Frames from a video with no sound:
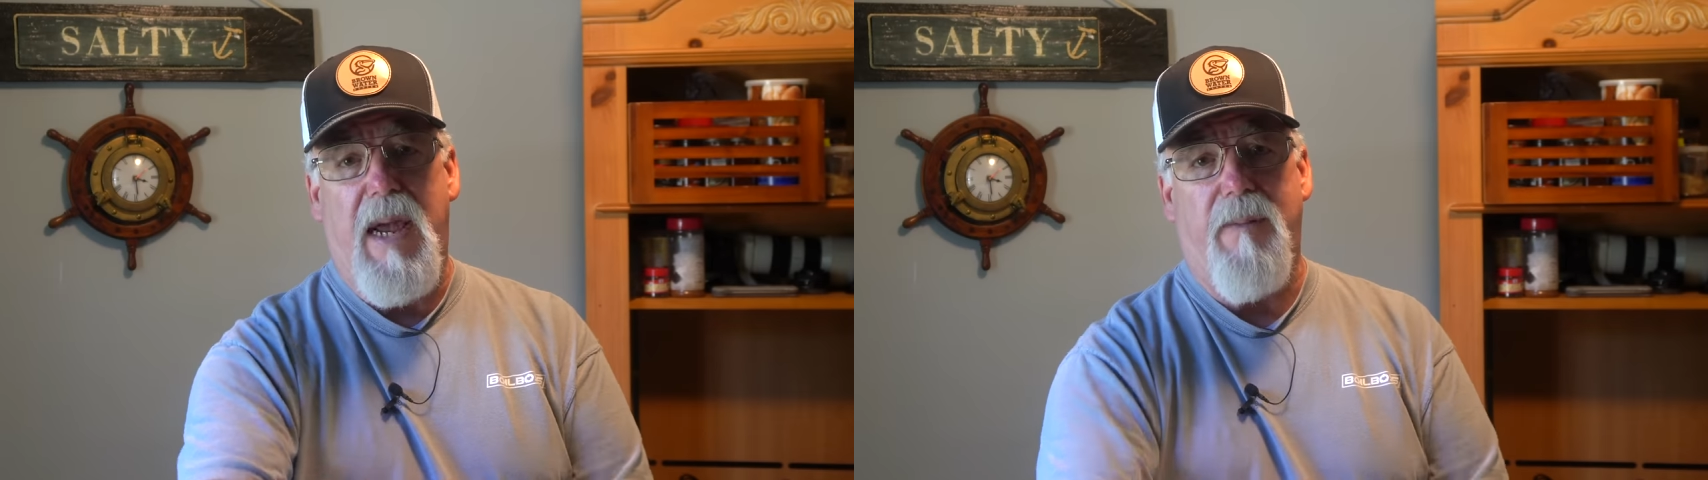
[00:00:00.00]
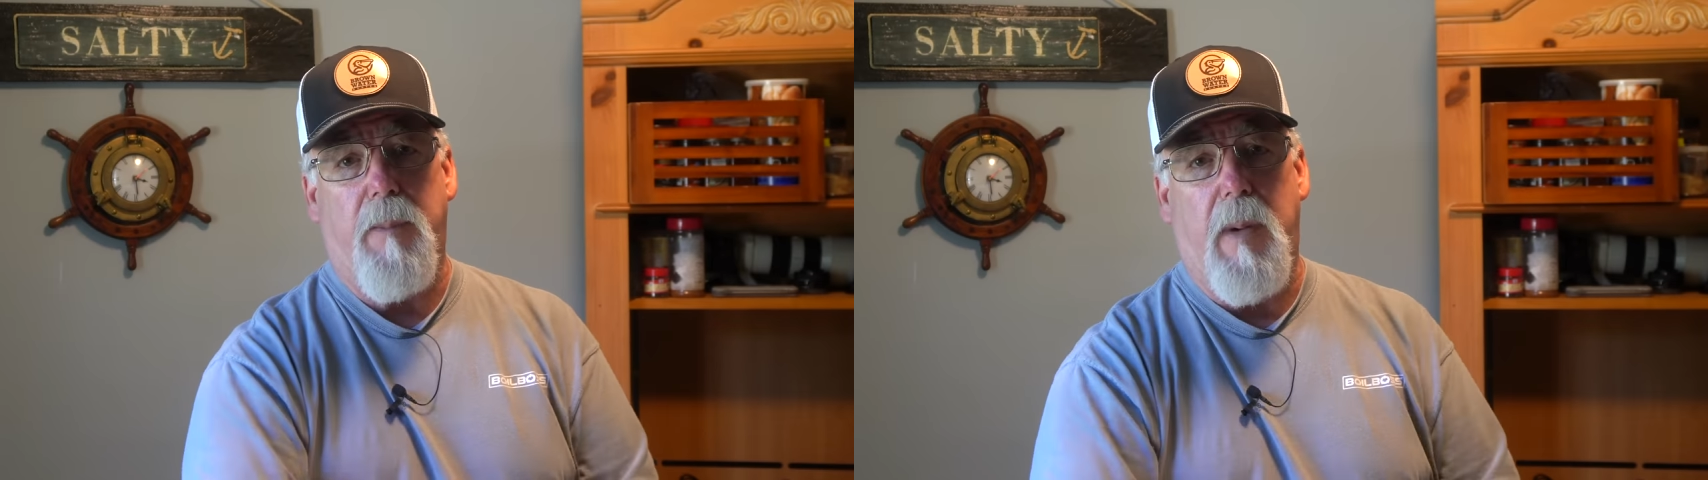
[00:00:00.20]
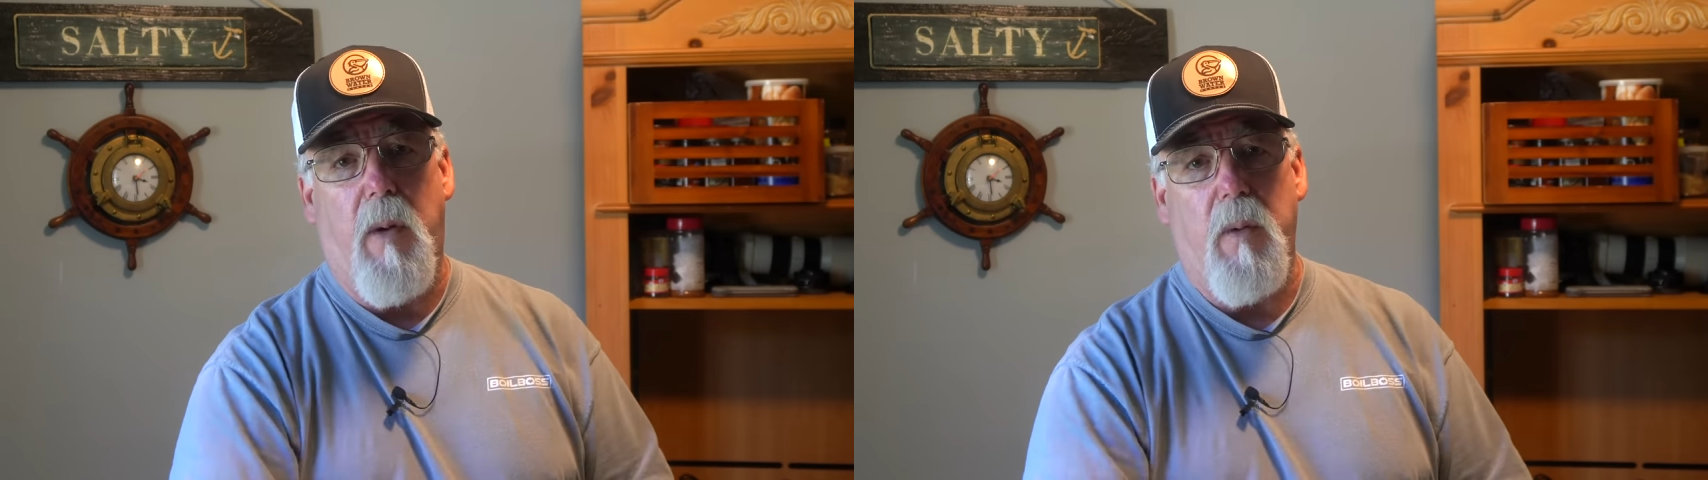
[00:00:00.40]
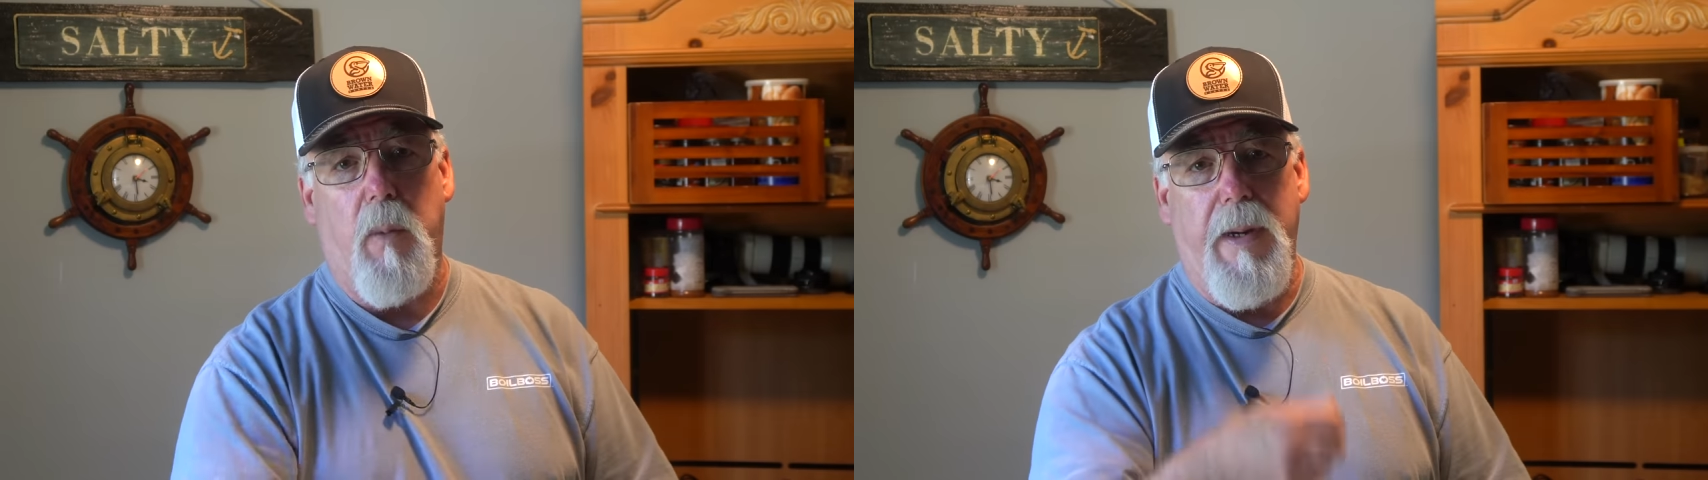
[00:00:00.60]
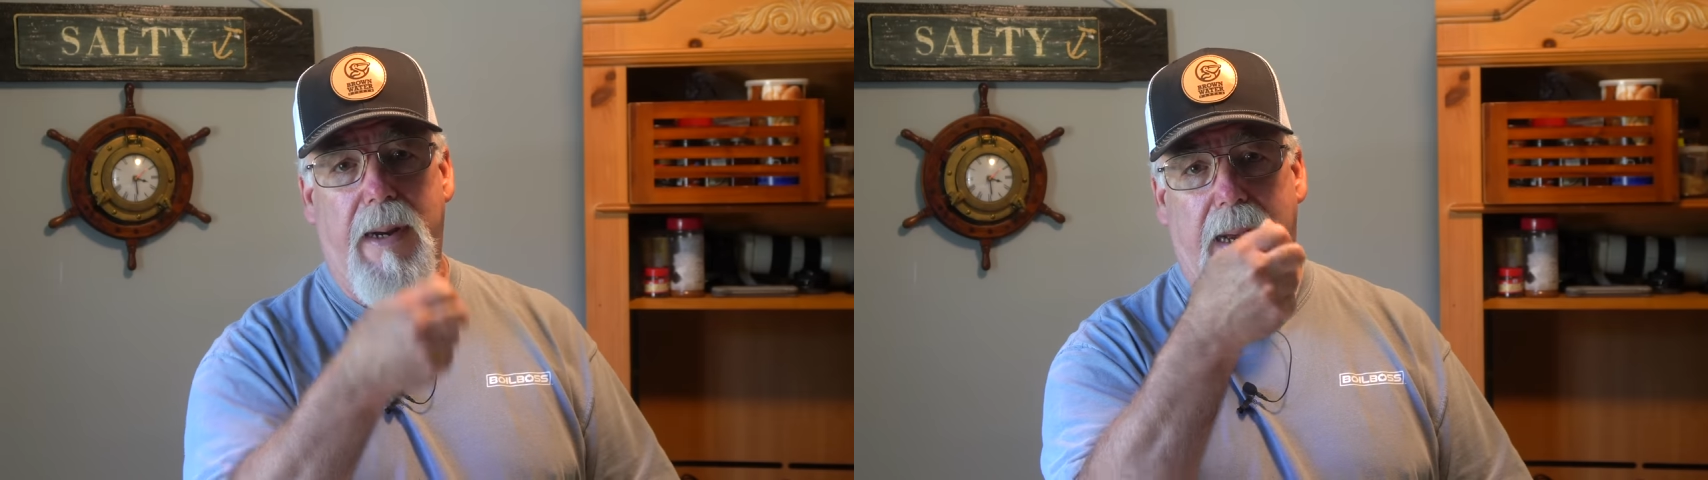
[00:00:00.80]
have a
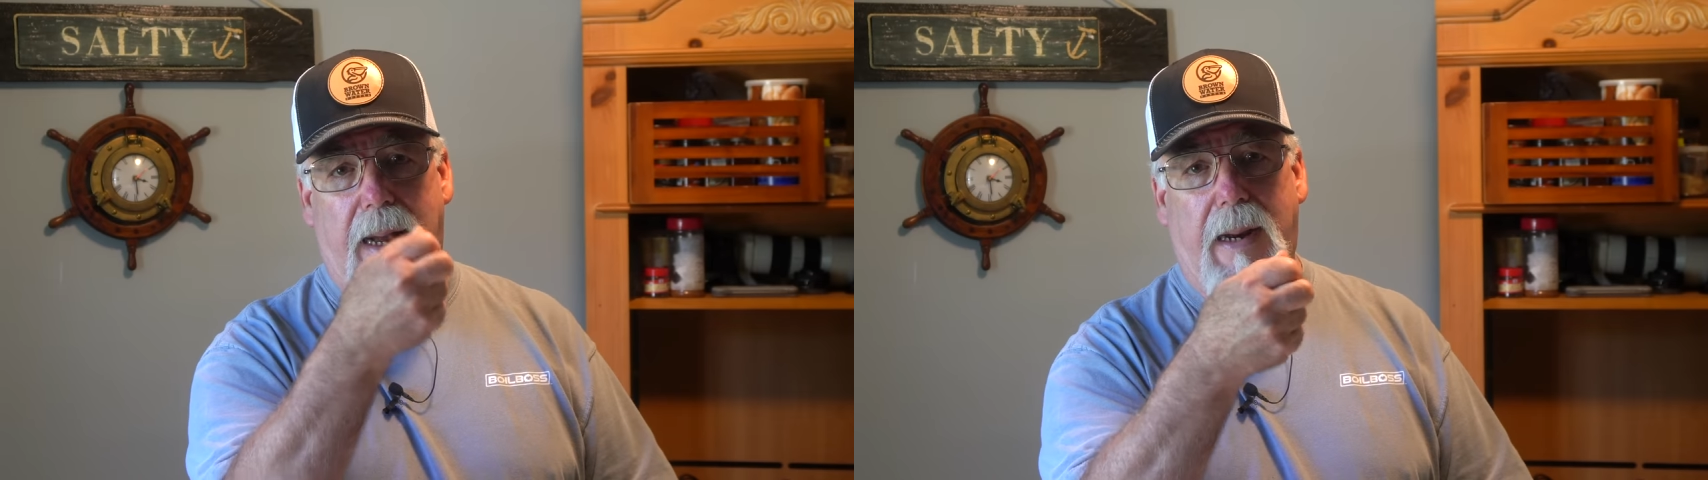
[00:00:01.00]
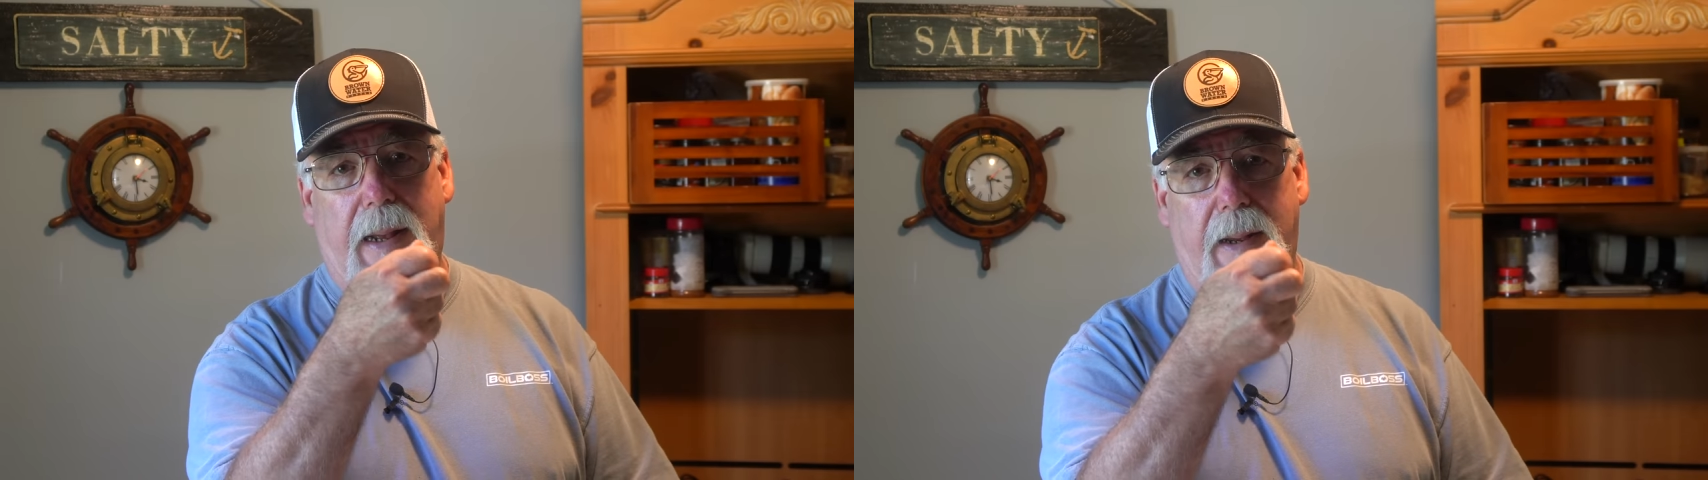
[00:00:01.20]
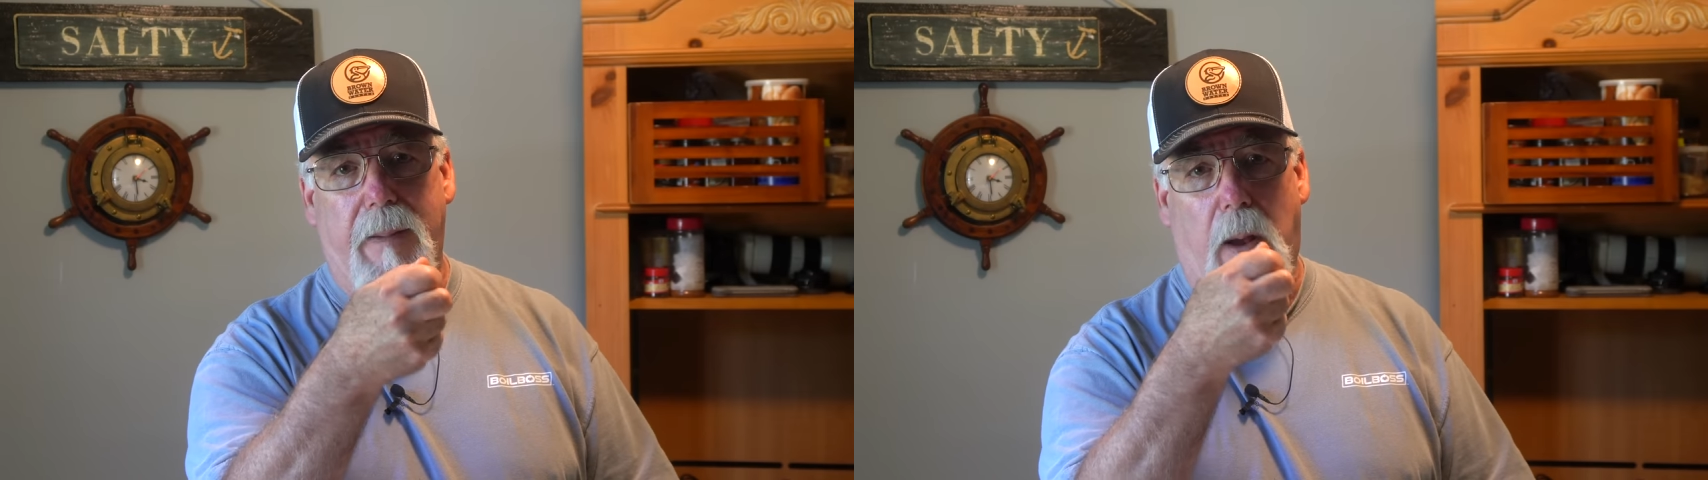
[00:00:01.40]
bone where you kind of